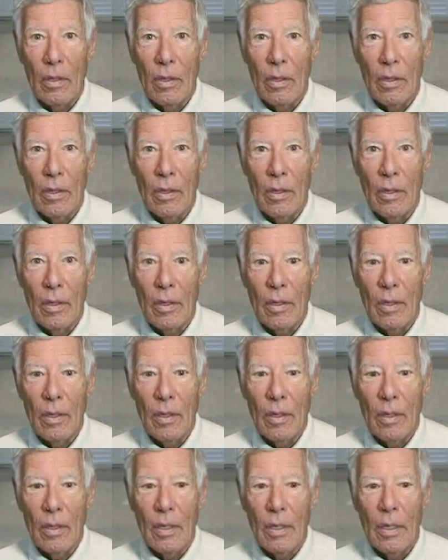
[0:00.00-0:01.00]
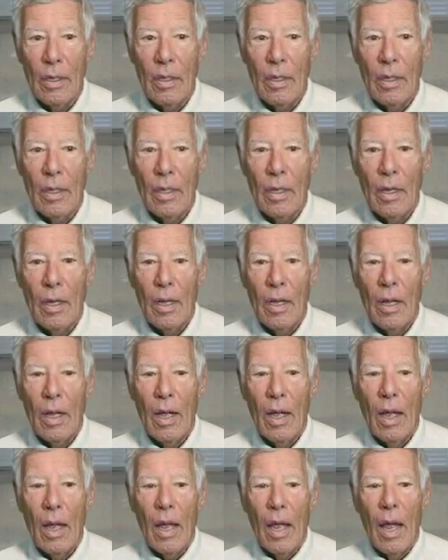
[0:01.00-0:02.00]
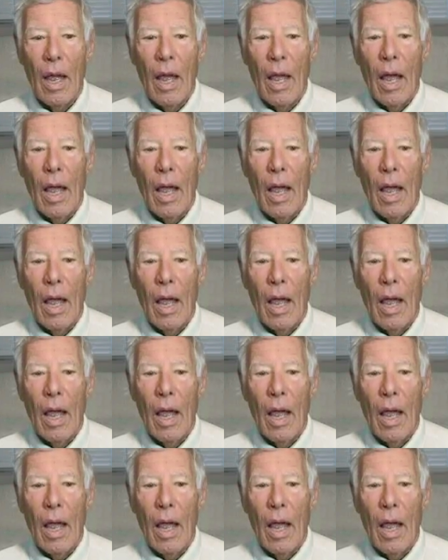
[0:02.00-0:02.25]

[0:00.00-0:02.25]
(no one is talking)